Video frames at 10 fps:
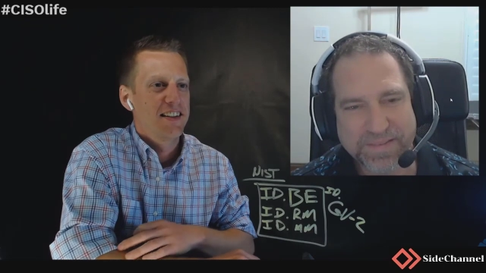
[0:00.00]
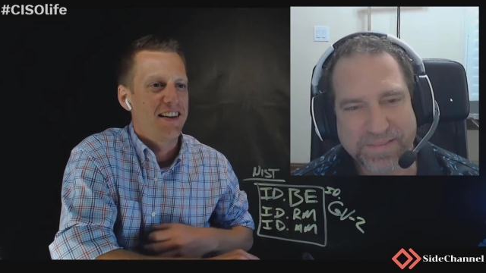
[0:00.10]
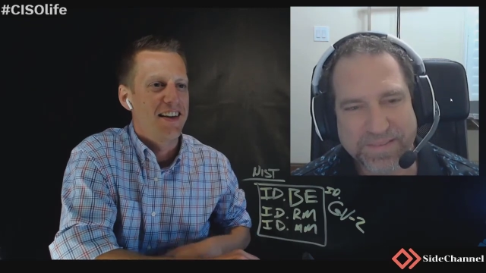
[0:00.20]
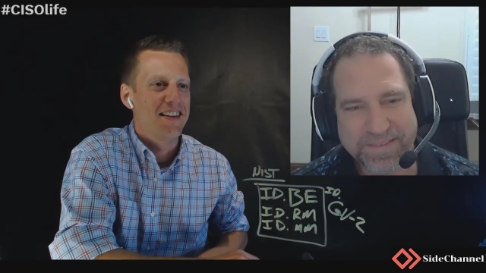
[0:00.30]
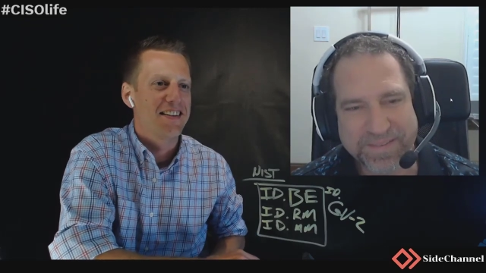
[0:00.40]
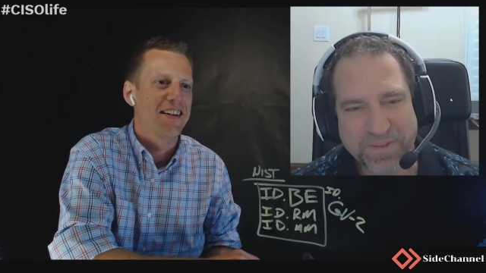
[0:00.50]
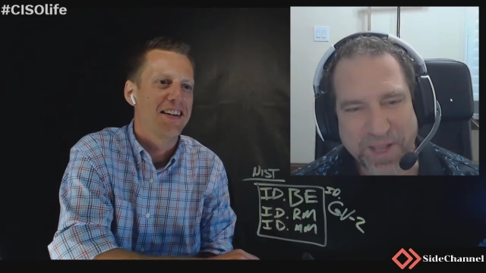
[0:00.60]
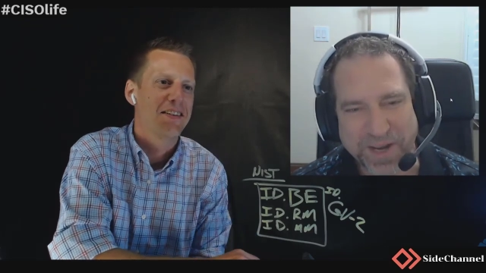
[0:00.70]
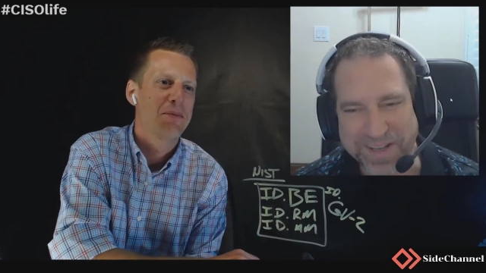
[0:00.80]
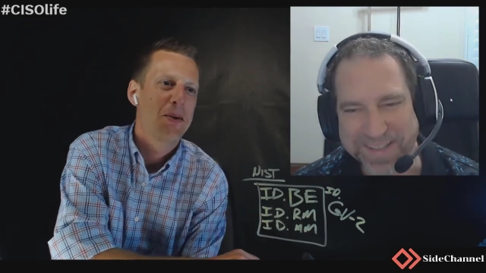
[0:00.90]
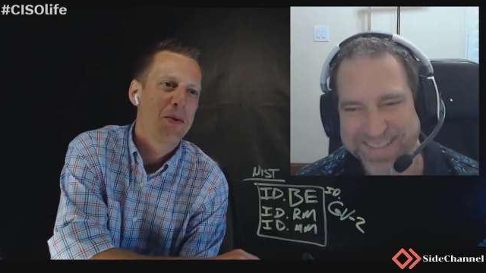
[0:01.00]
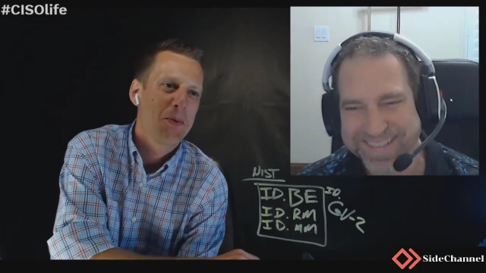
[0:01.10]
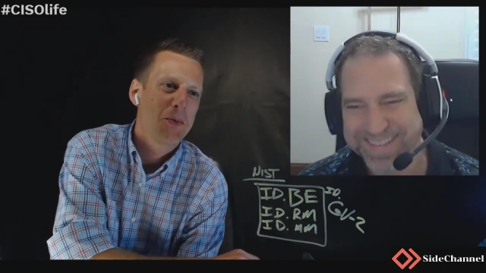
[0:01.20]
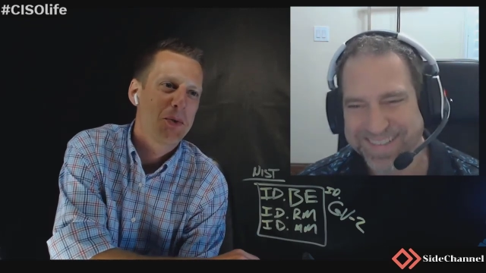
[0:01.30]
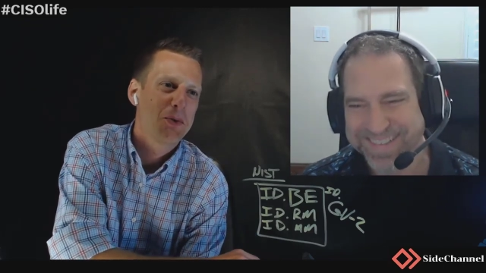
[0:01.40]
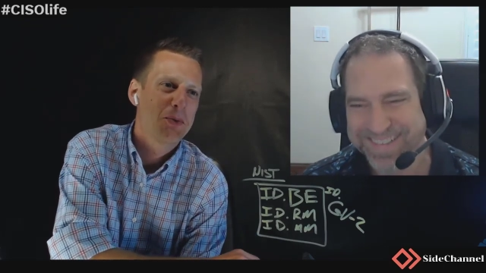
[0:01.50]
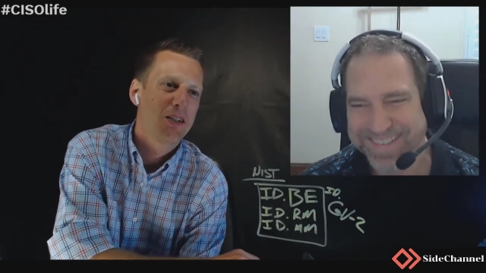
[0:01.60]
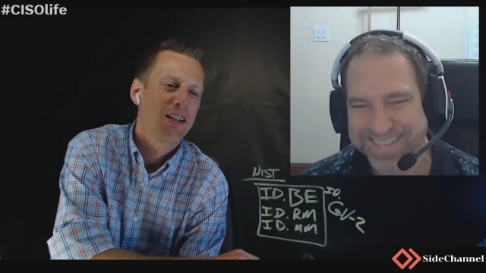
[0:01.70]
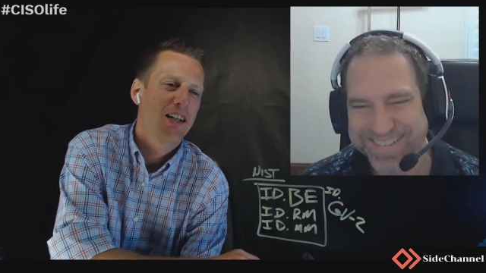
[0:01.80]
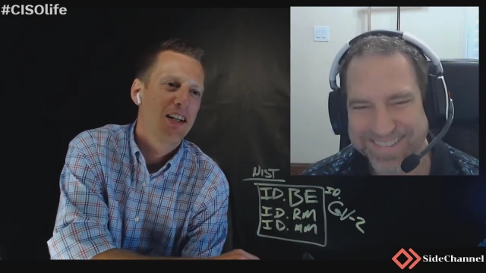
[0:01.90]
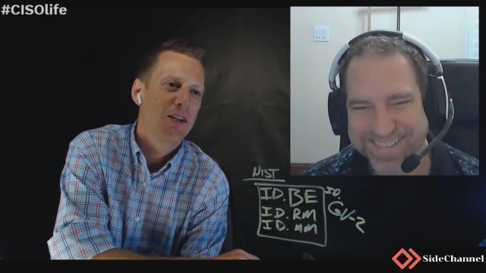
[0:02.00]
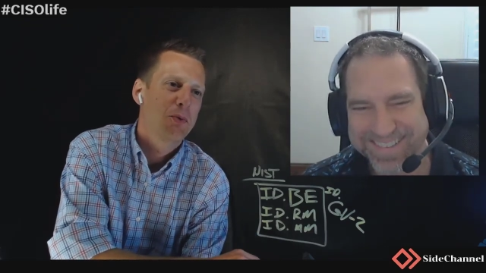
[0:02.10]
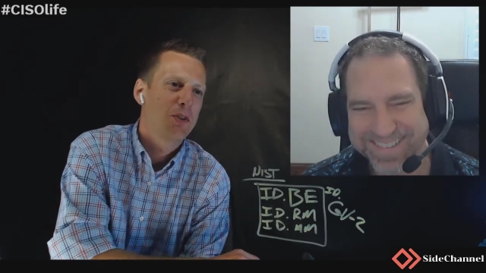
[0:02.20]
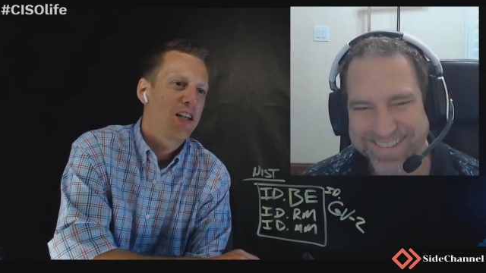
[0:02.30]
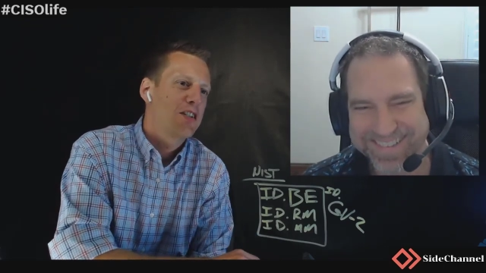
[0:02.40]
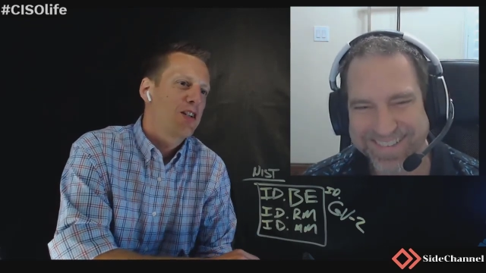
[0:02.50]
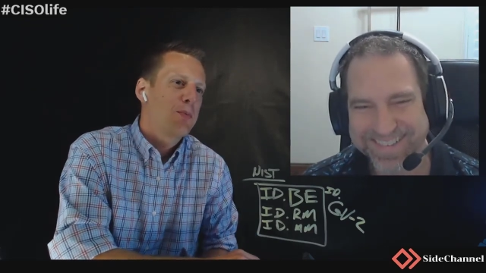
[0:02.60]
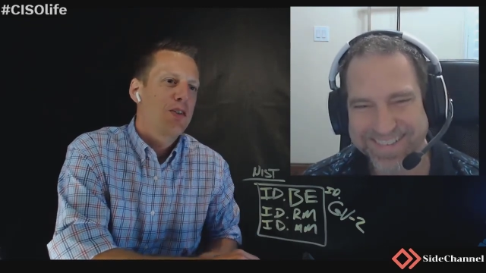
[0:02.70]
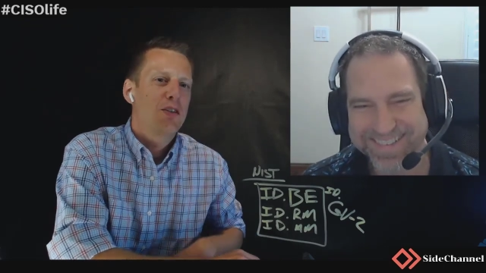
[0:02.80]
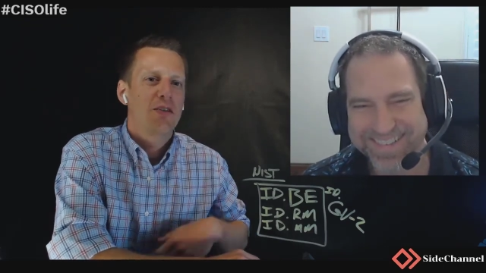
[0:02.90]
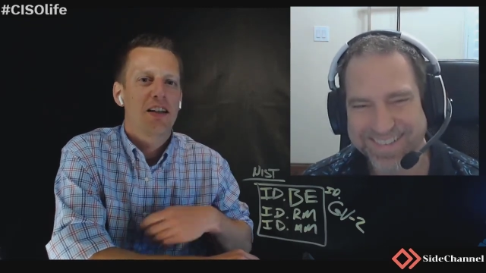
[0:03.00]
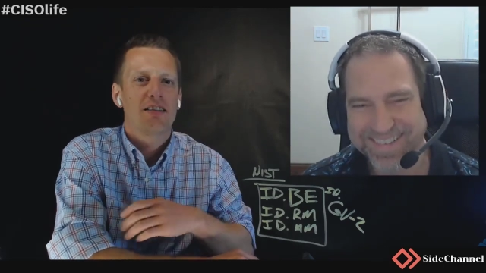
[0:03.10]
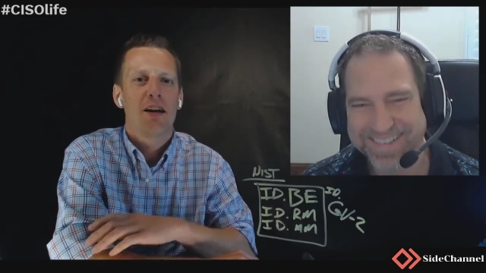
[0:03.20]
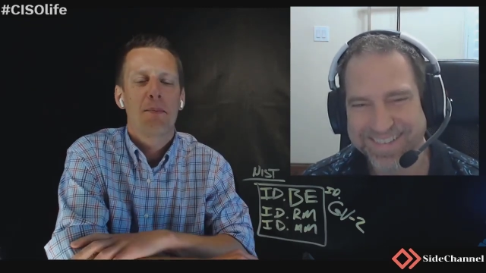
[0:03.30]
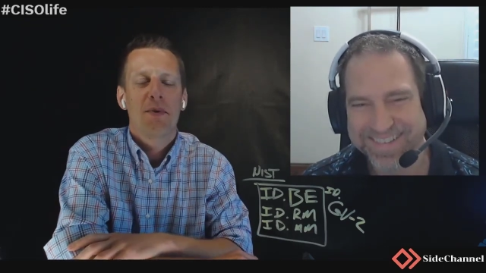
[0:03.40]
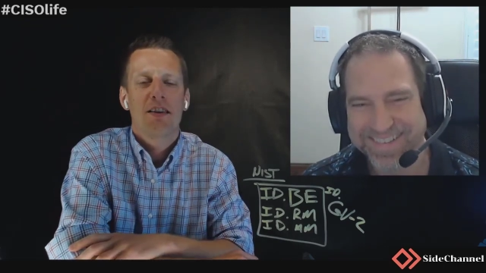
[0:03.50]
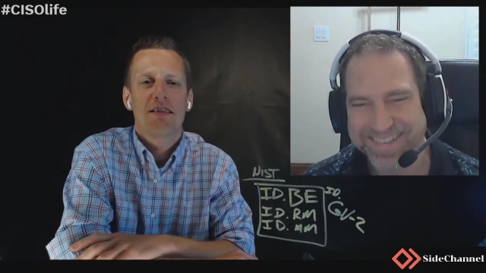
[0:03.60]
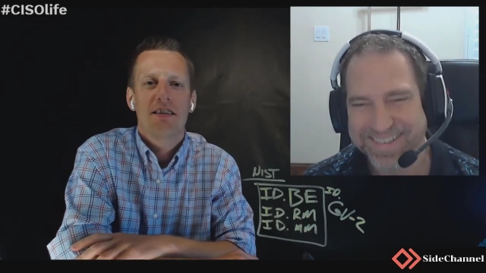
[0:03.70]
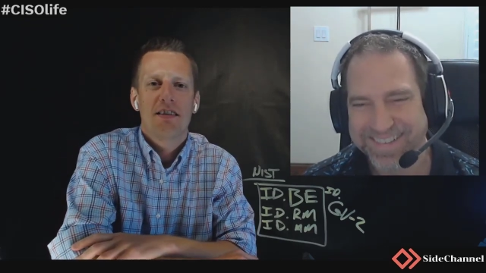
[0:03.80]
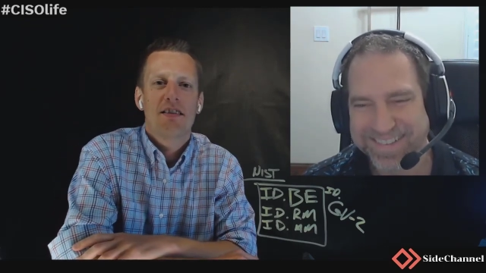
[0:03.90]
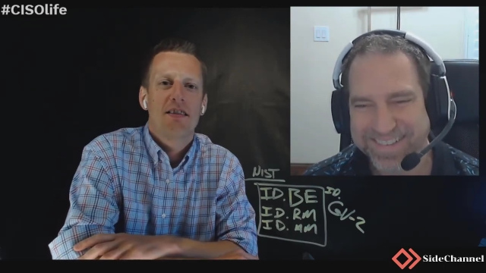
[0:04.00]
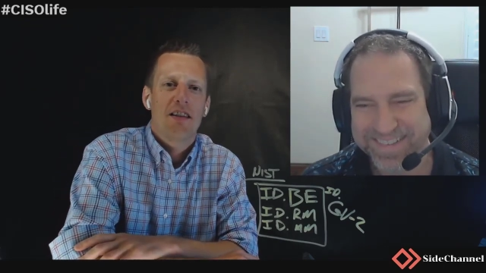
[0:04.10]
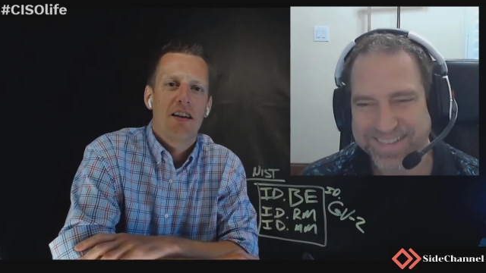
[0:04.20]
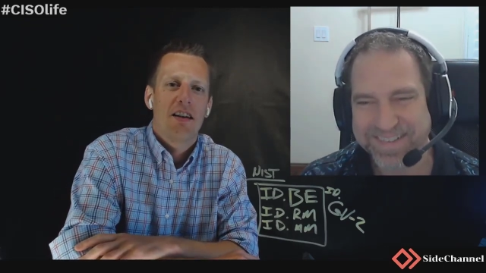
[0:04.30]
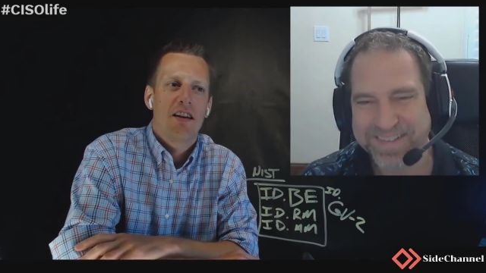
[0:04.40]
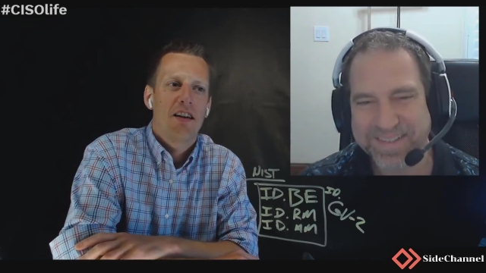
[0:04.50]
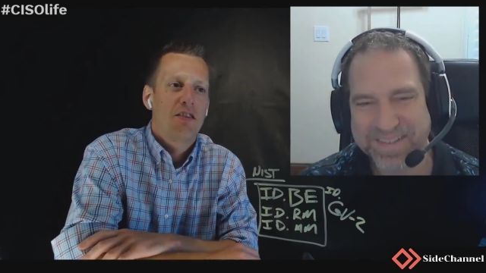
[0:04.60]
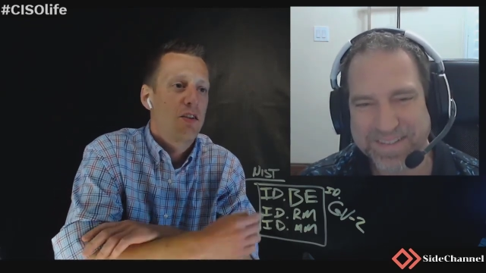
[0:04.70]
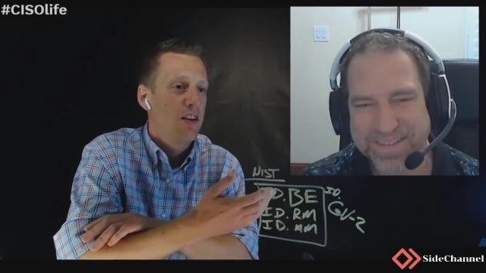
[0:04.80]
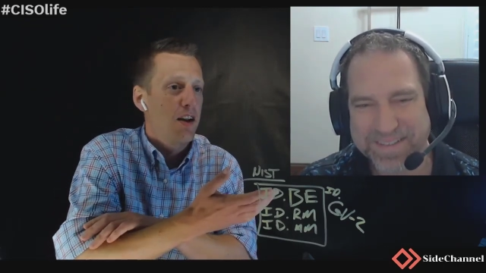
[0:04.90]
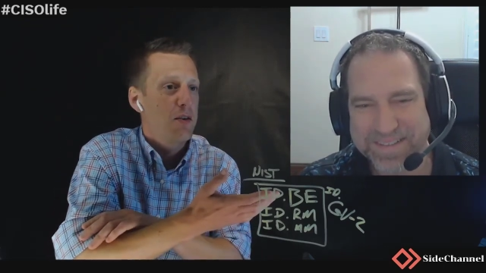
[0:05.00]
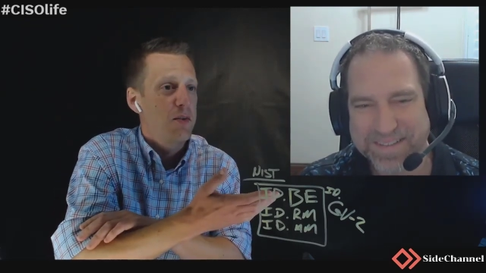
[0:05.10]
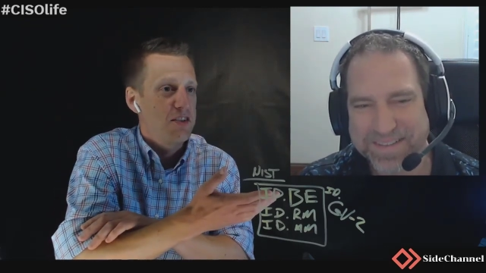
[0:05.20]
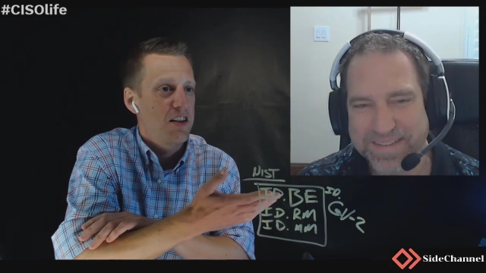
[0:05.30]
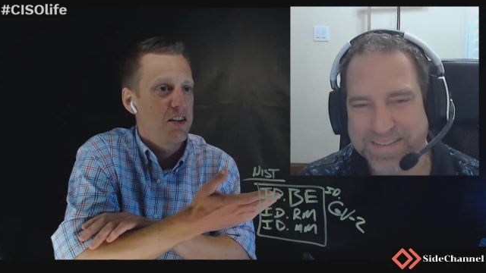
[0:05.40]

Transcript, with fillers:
Speaker 1: and uh, right on. We will uh, we'll catch up with you next time. This is uh, so I don't know. You want to say any